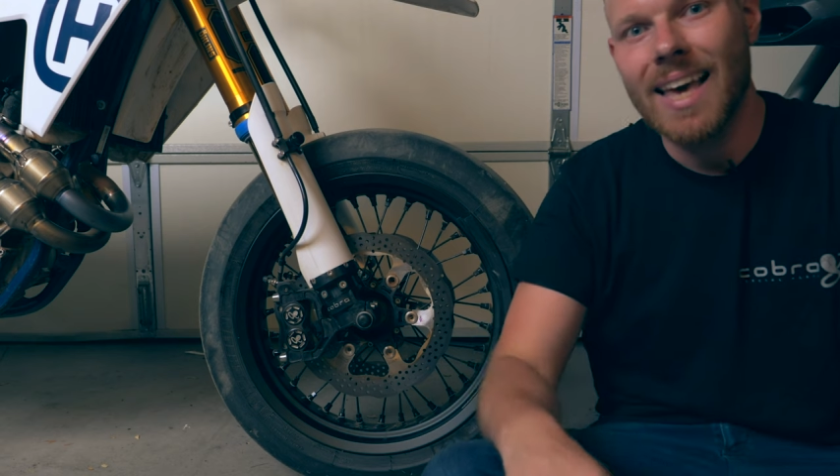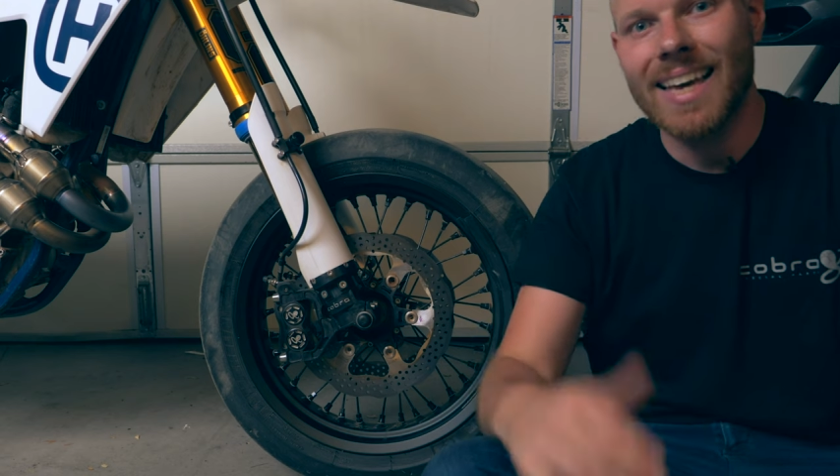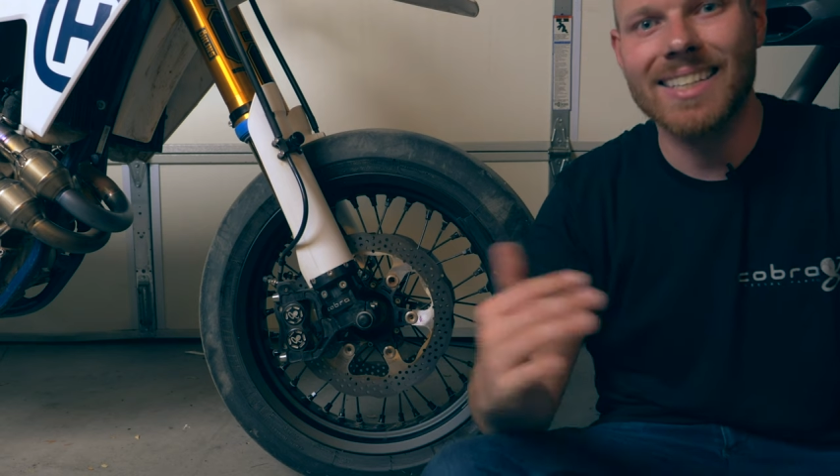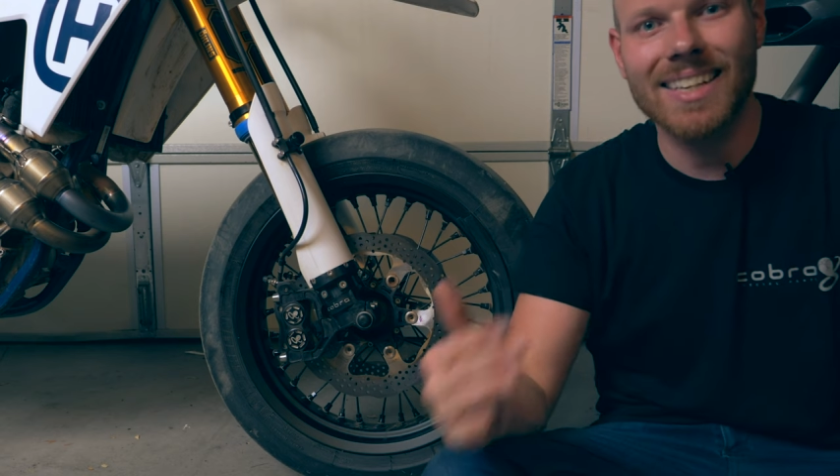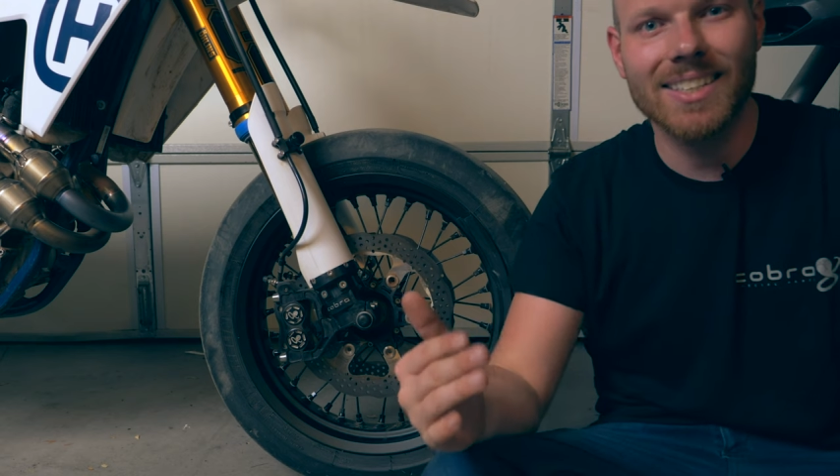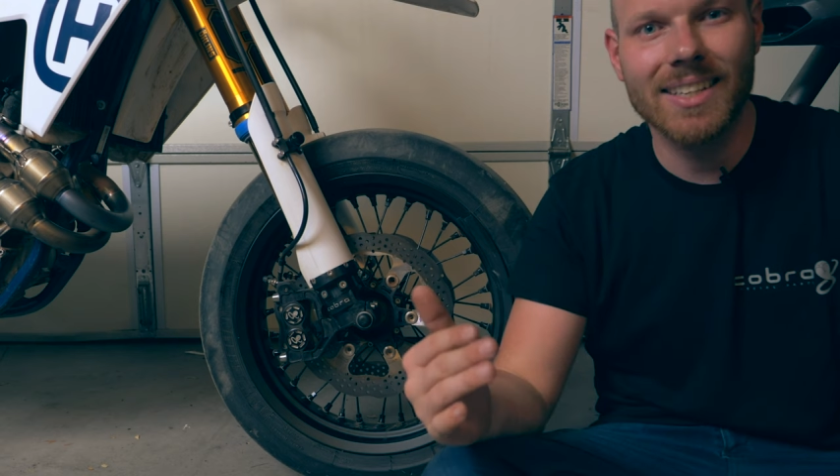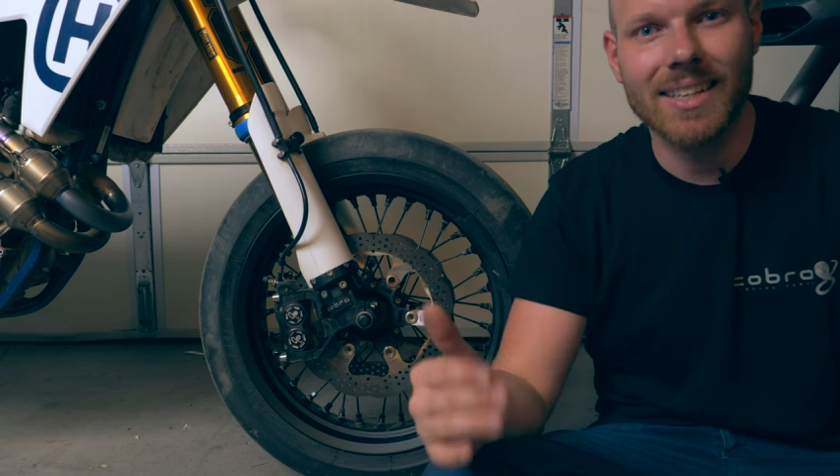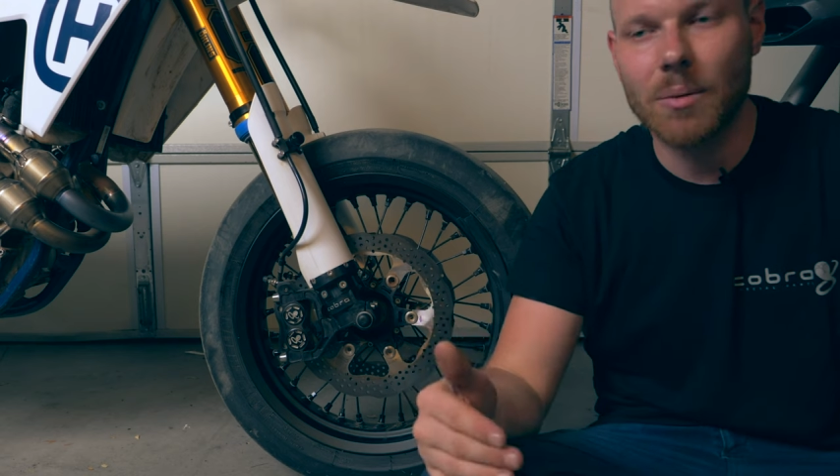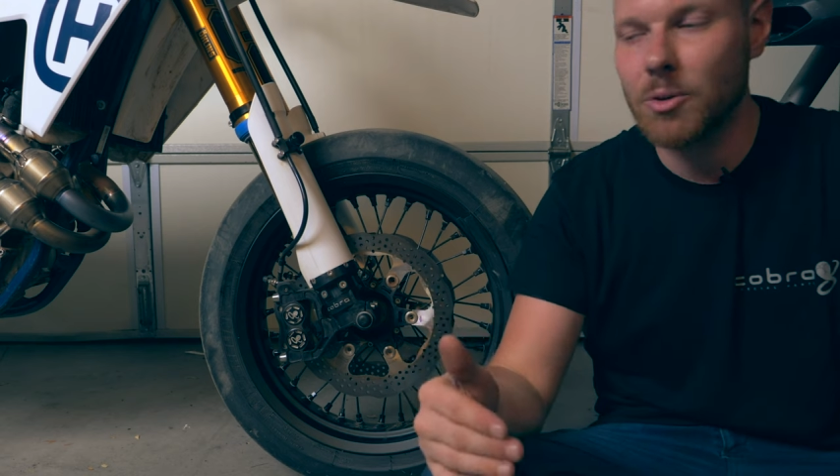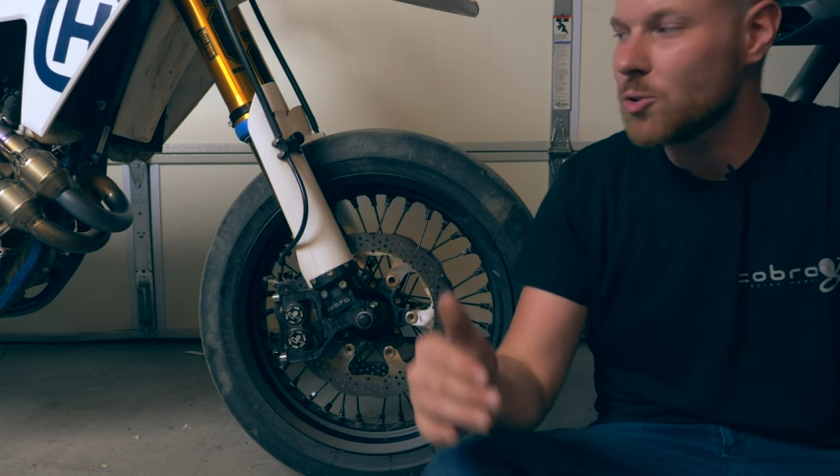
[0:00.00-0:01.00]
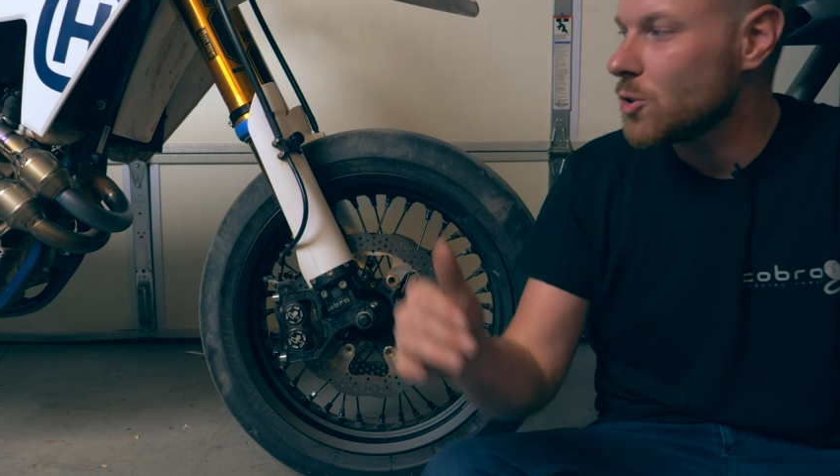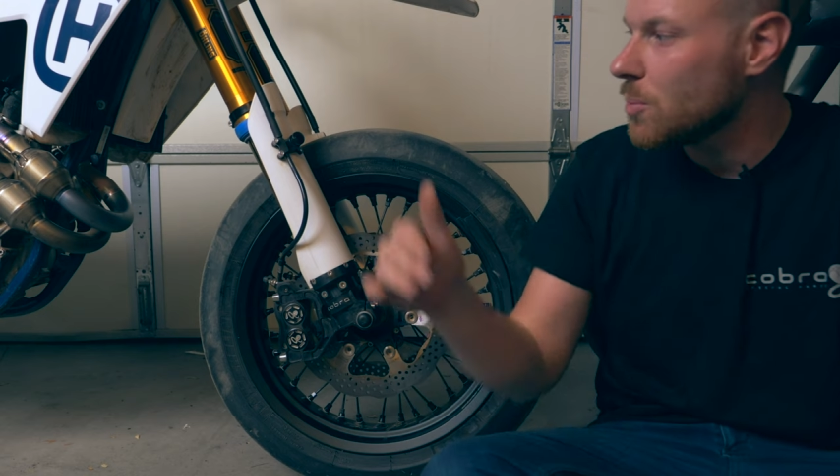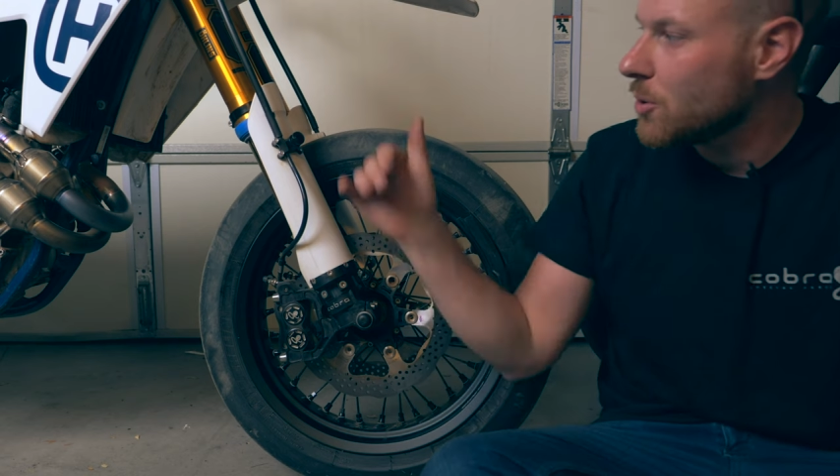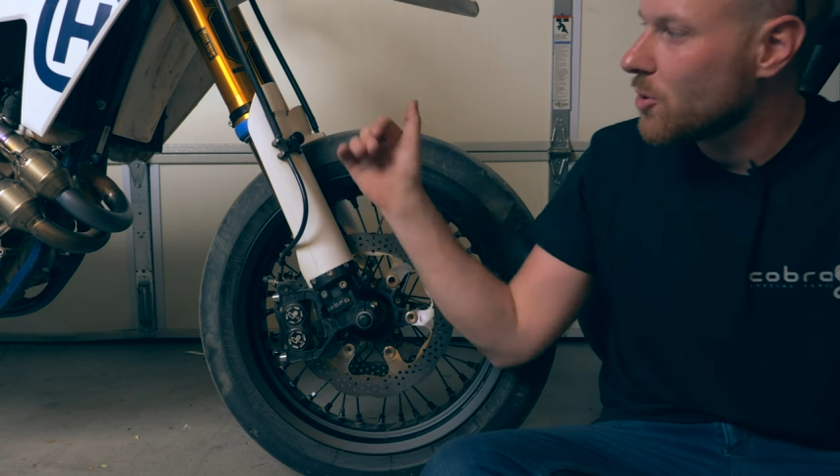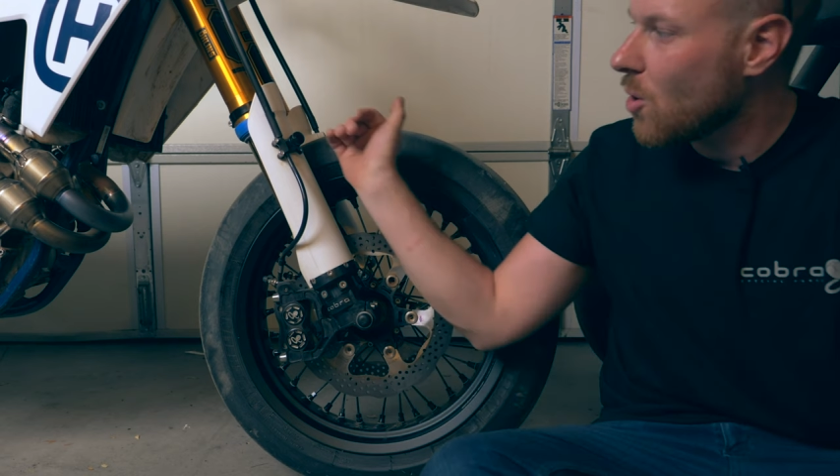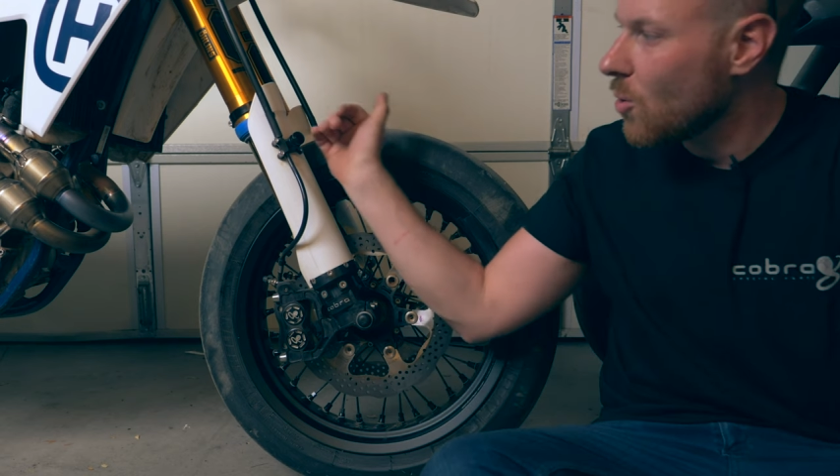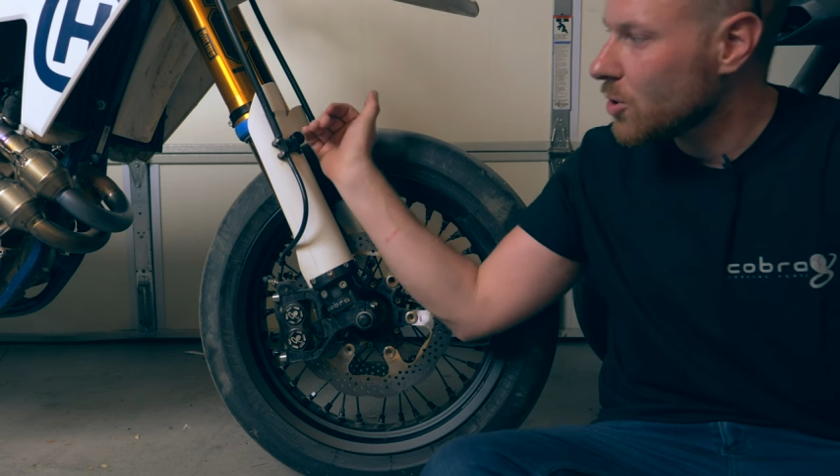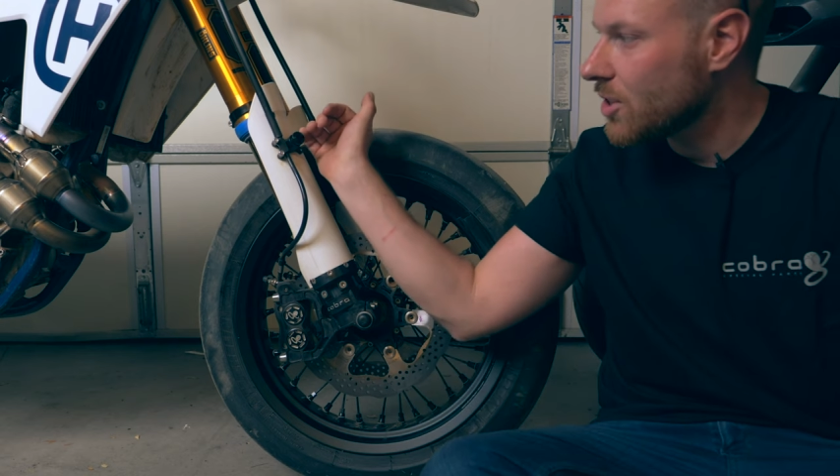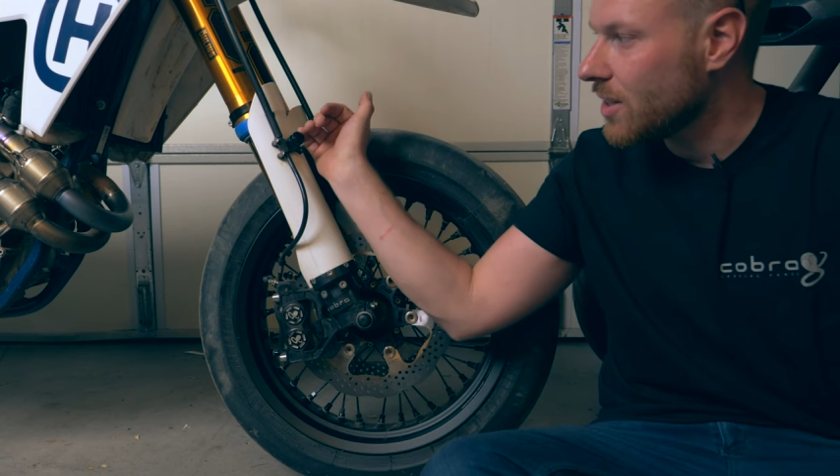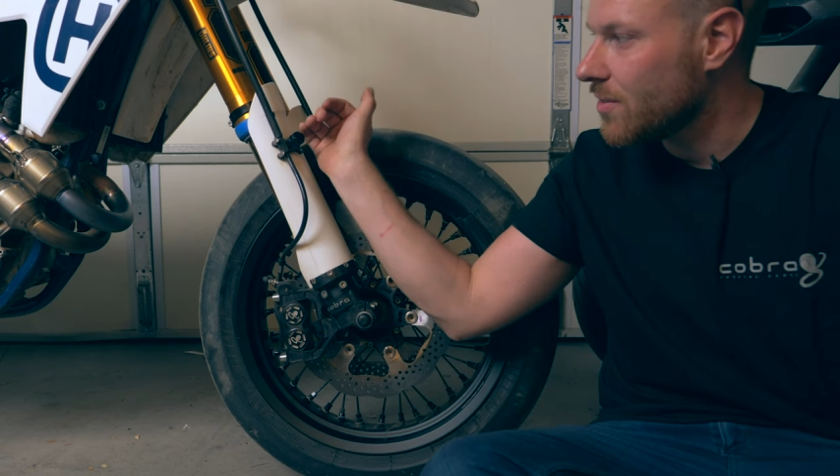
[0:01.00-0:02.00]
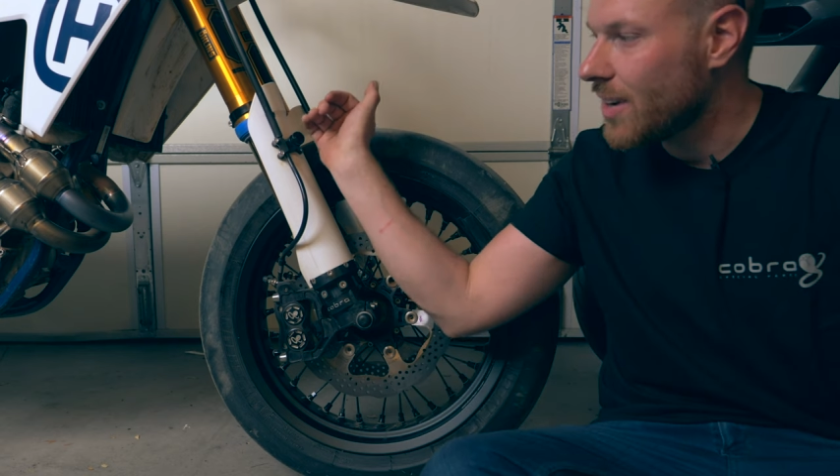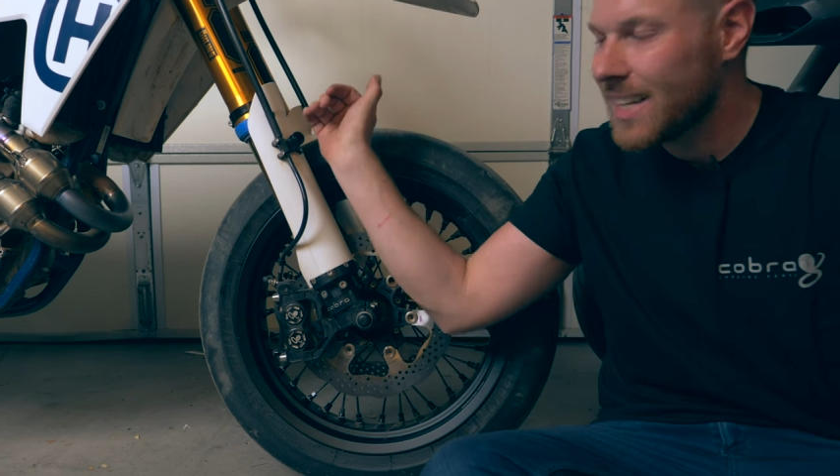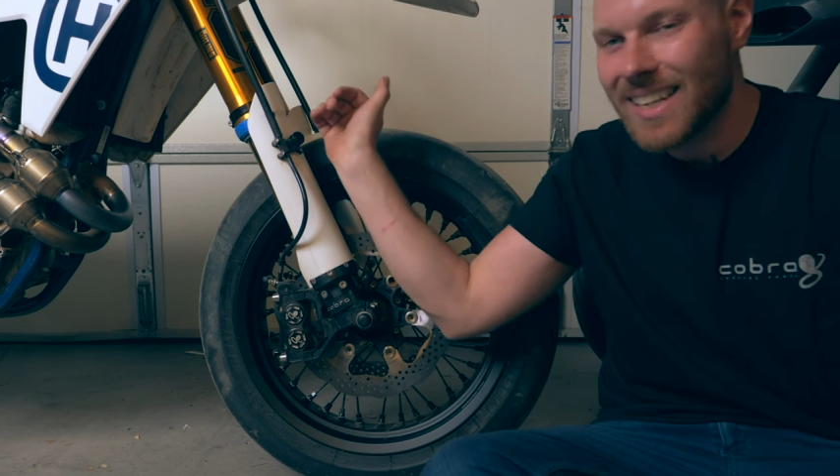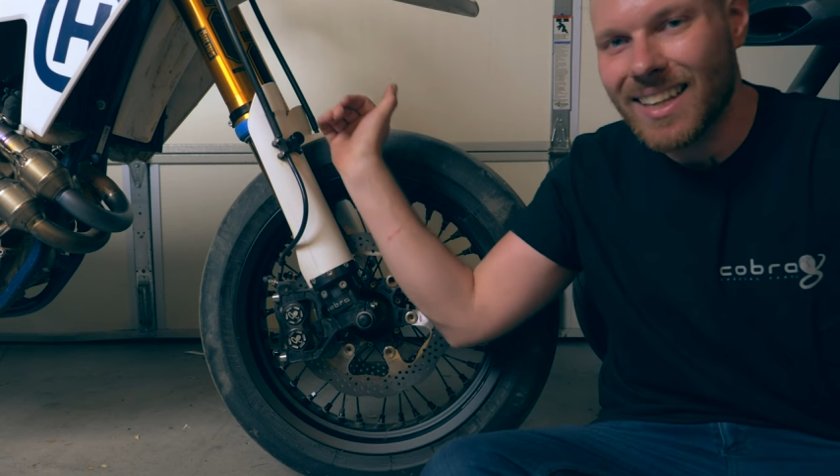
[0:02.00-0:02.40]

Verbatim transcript: It essentially enables you to put the whole shot device